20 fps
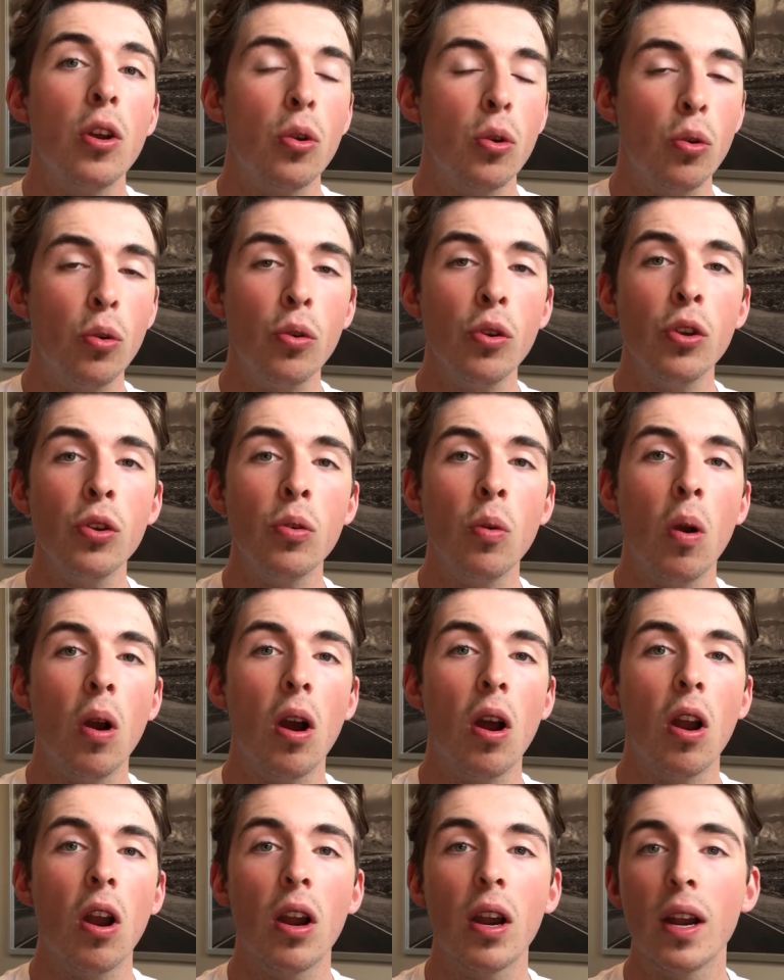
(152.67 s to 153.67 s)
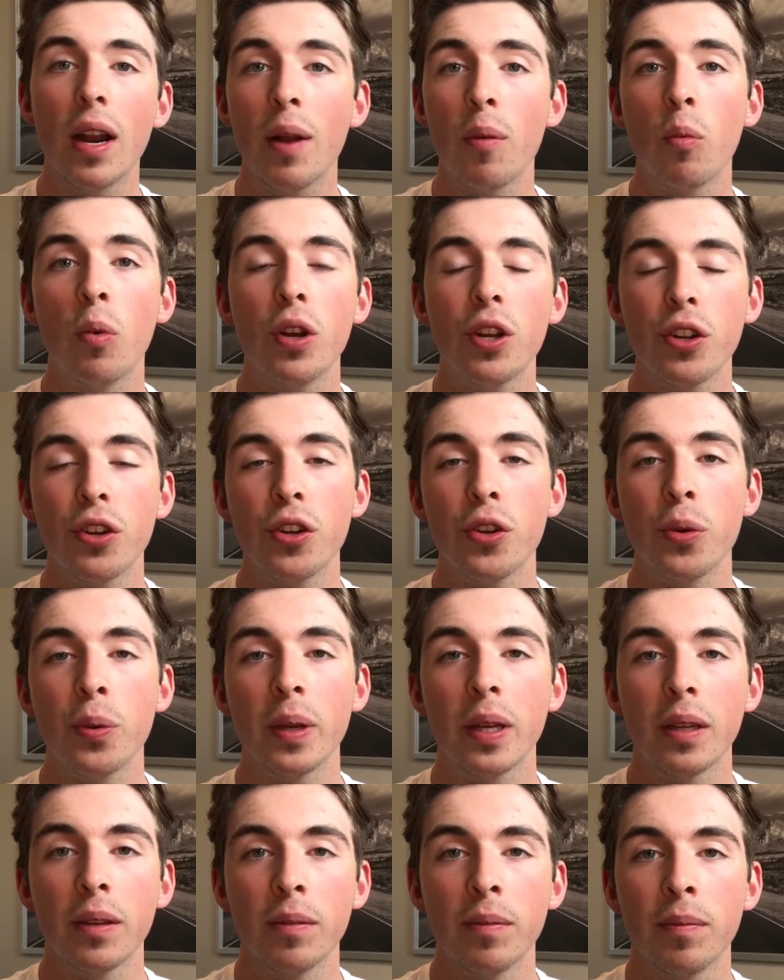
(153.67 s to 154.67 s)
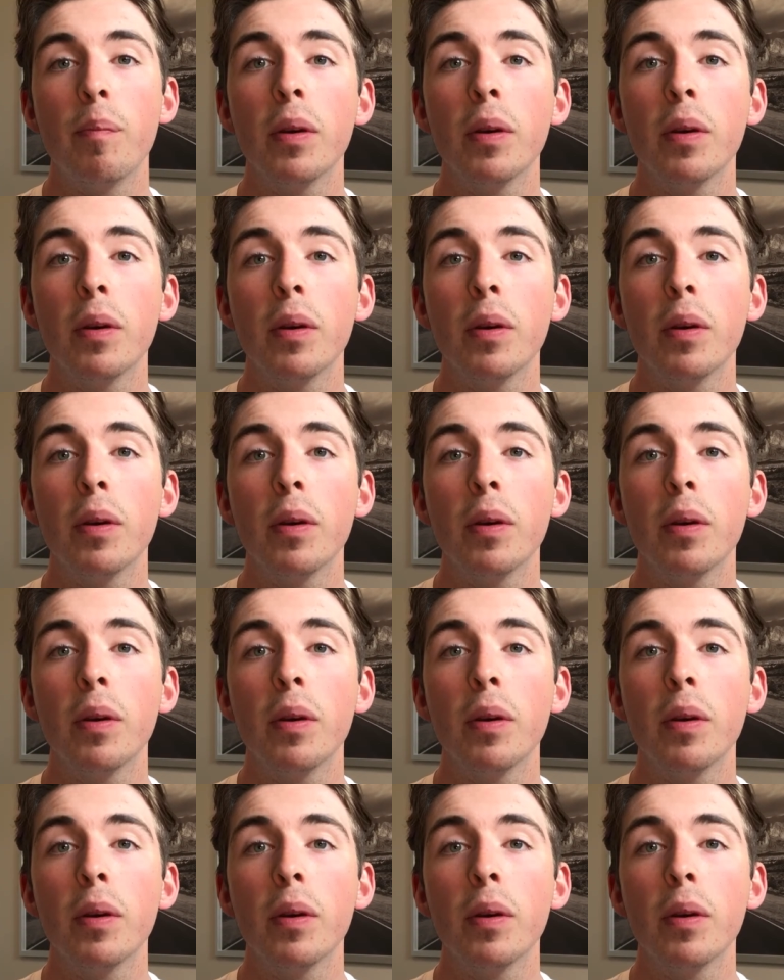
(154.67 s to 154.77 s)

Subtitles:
who you are and what you're doing.